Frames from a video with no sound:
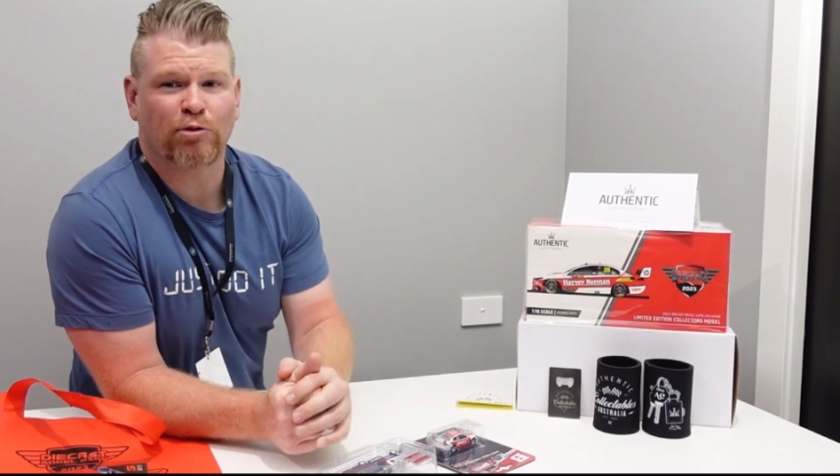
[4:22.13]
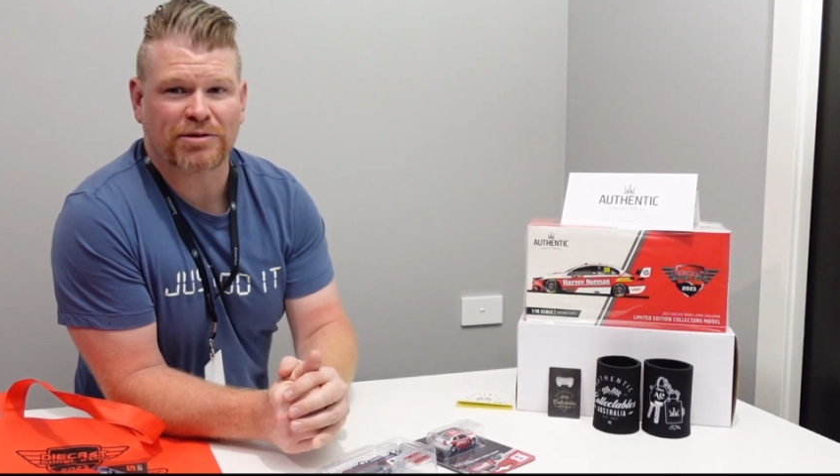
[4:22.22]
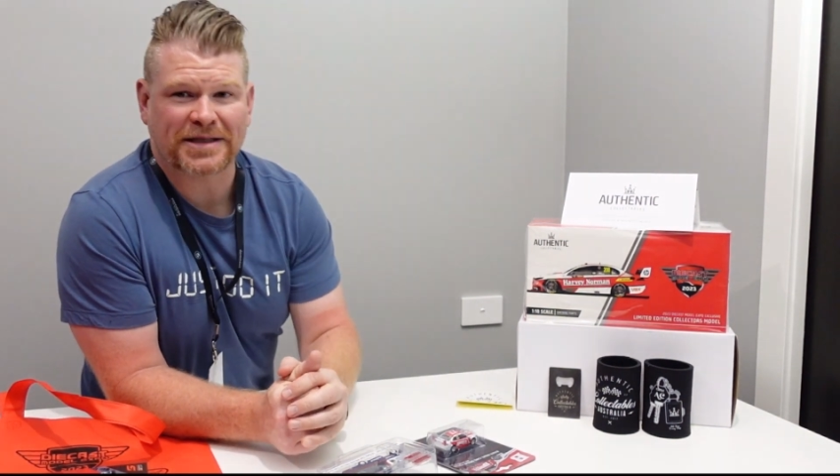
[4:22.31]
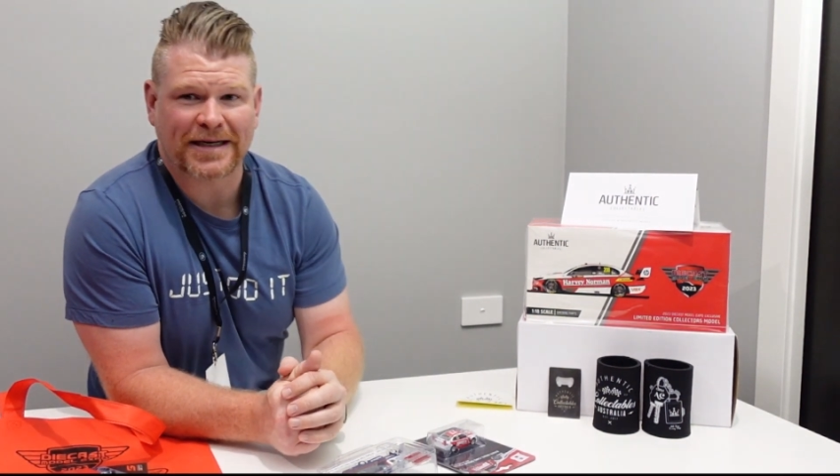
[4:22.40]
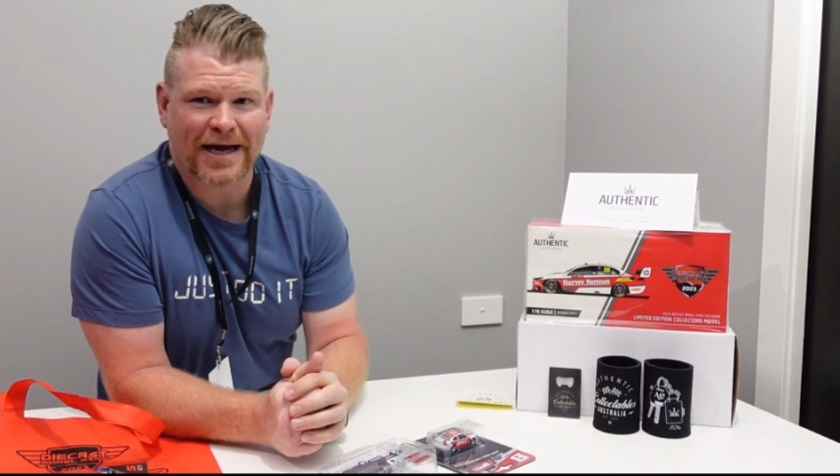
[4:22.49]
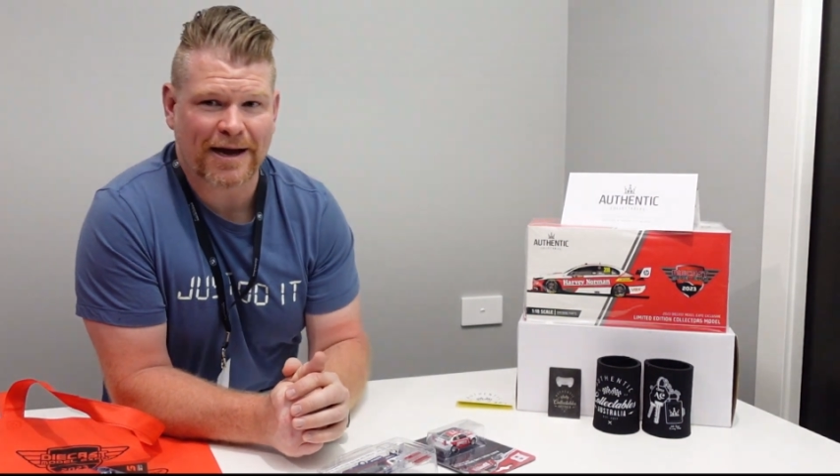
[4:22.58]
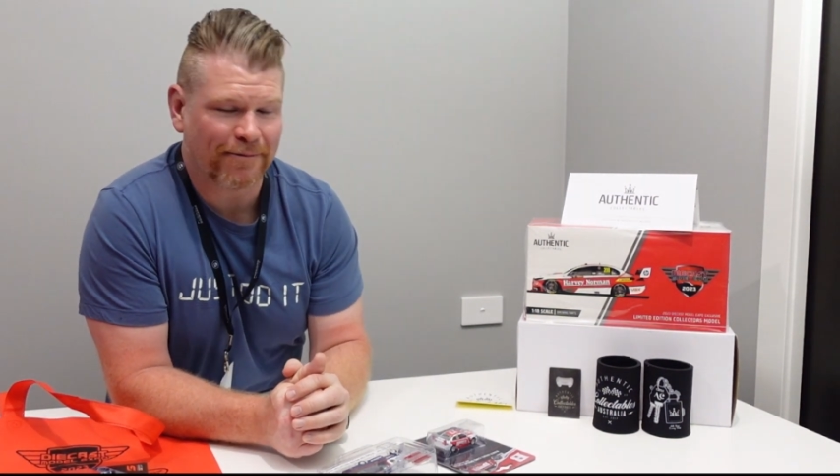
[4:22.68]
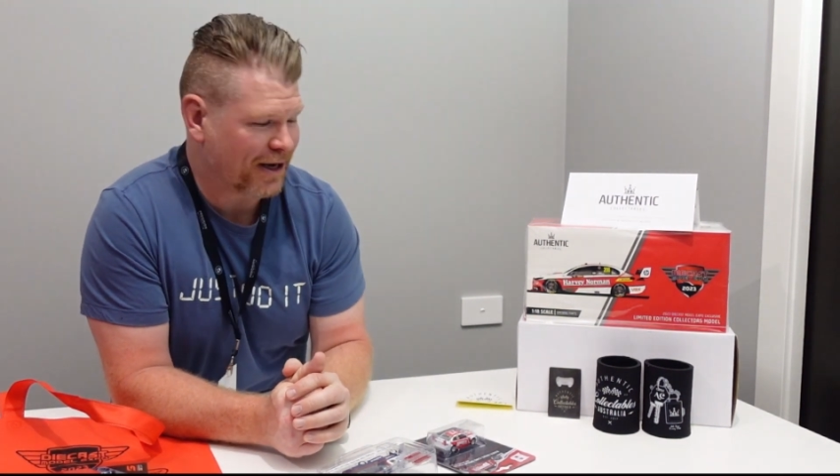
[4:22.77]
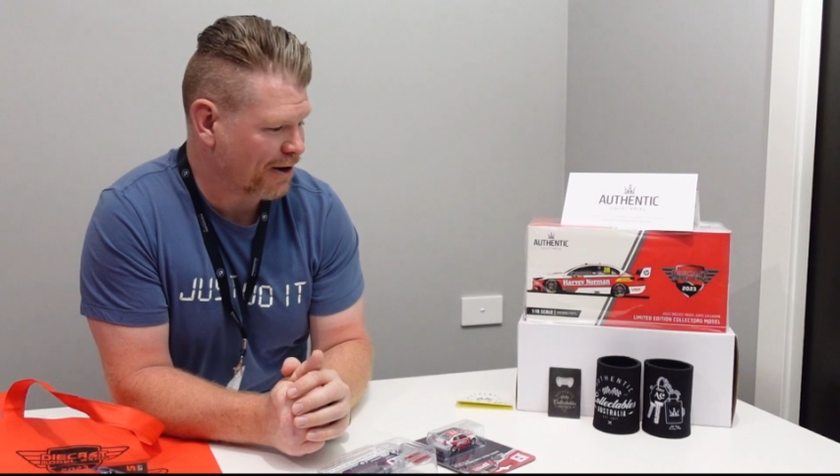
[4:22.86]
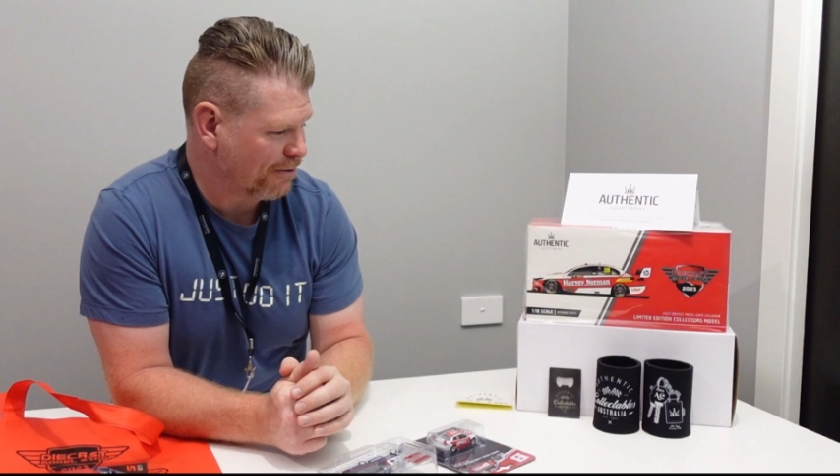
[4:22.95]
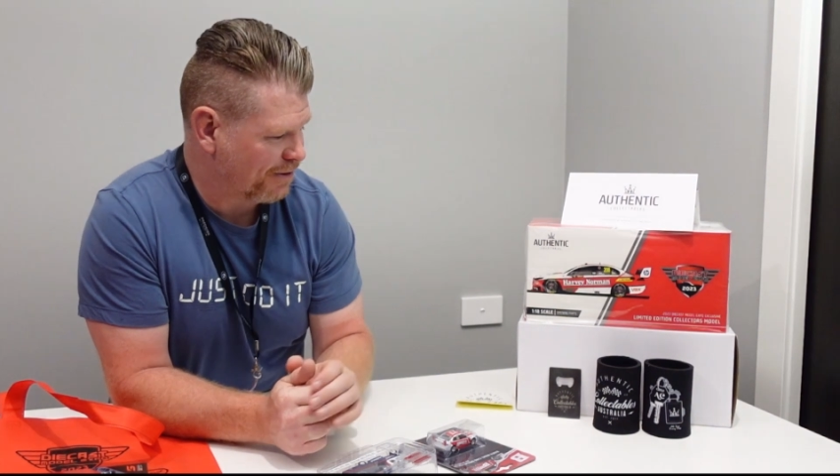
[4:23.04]
We'll see how we
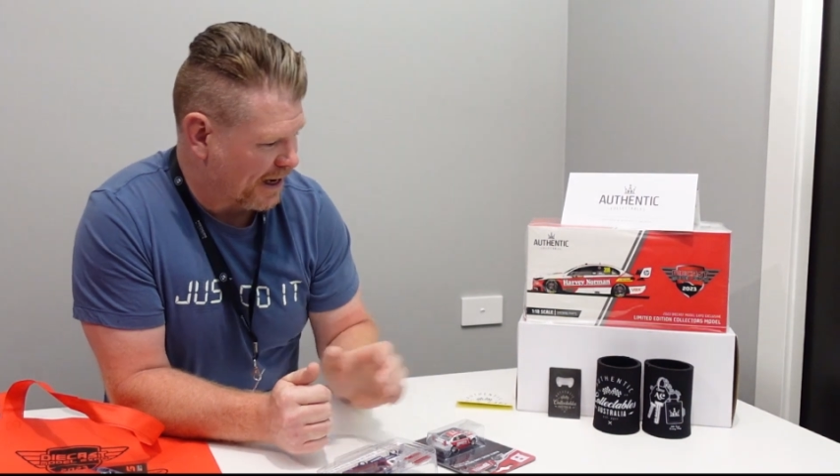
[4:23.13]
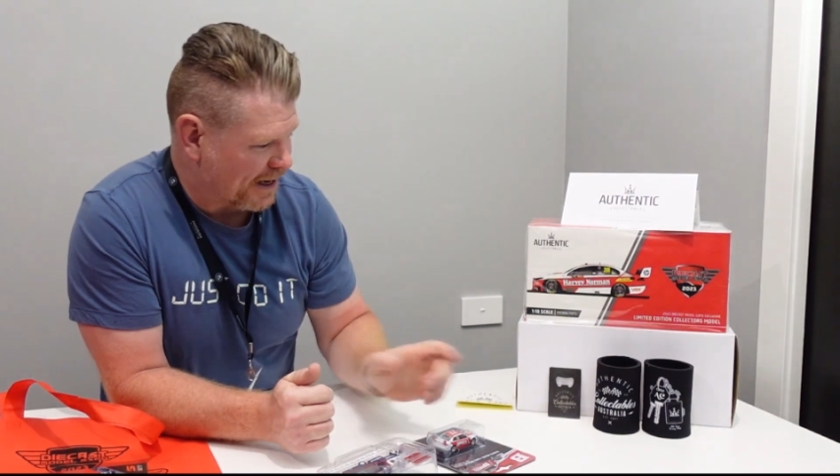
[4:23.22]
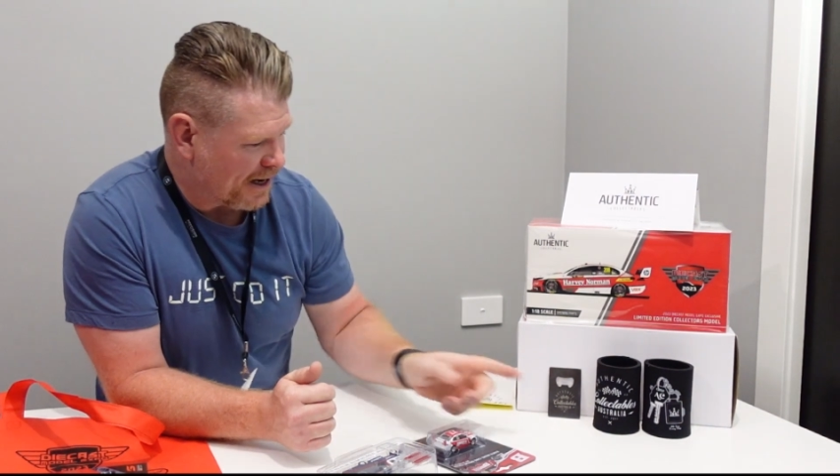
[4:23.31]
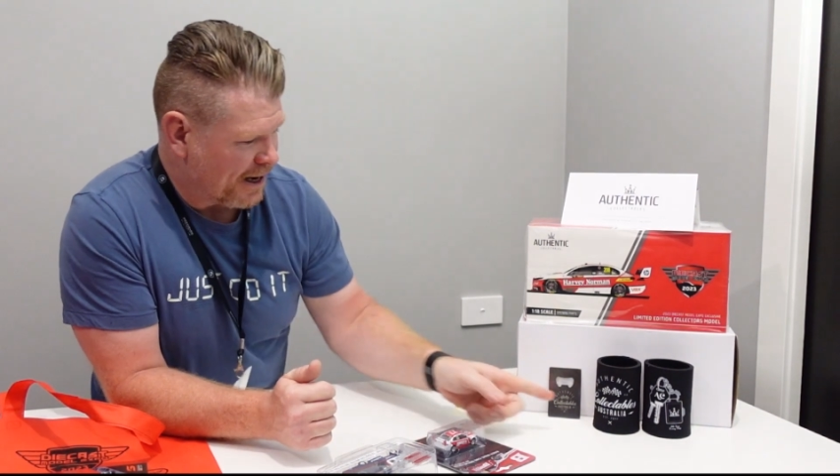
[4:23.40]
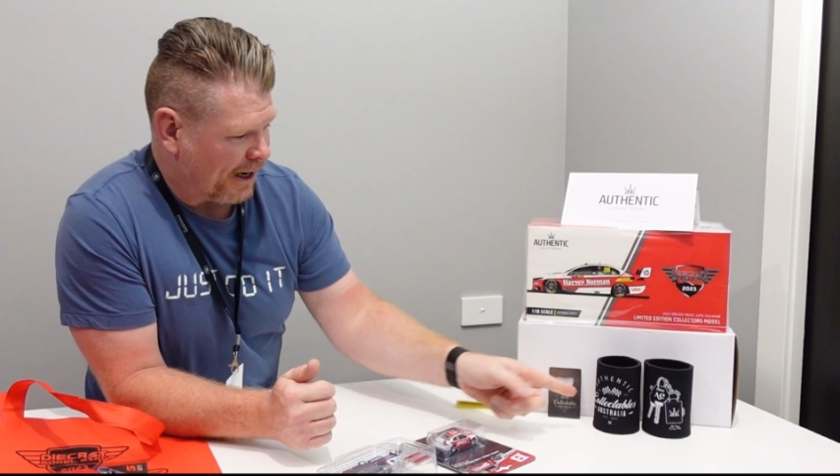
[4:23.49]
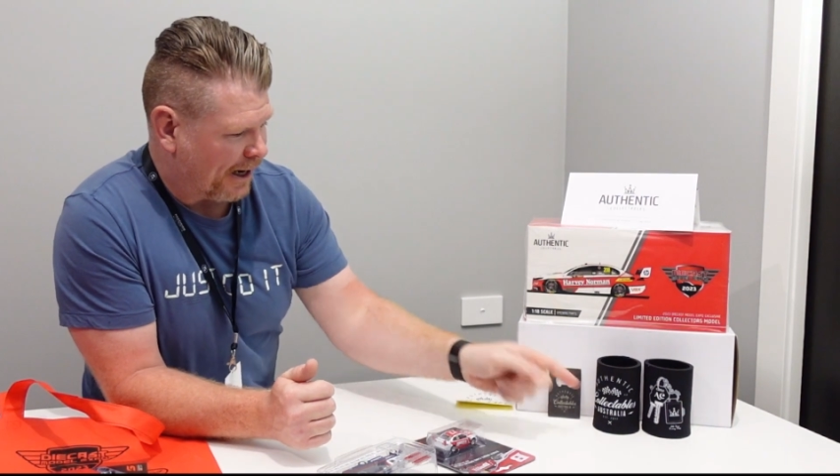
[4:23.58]
go with that.